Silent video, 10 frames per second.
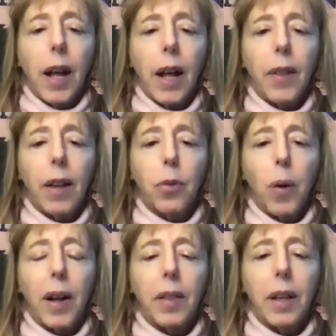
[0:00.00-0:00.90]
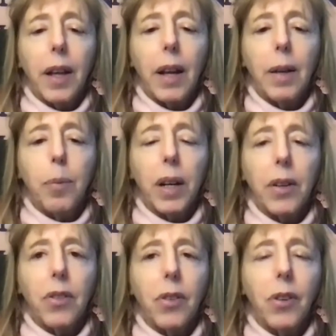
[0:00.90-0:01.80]
And that's why I think
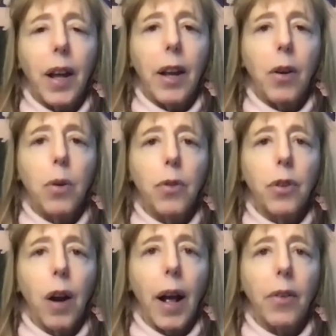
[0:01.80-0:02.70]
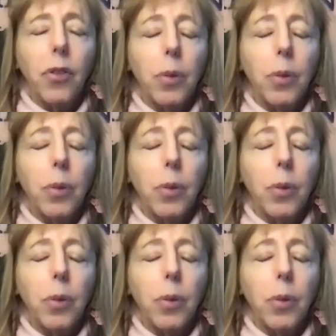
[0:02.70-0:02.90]
anybody today who tries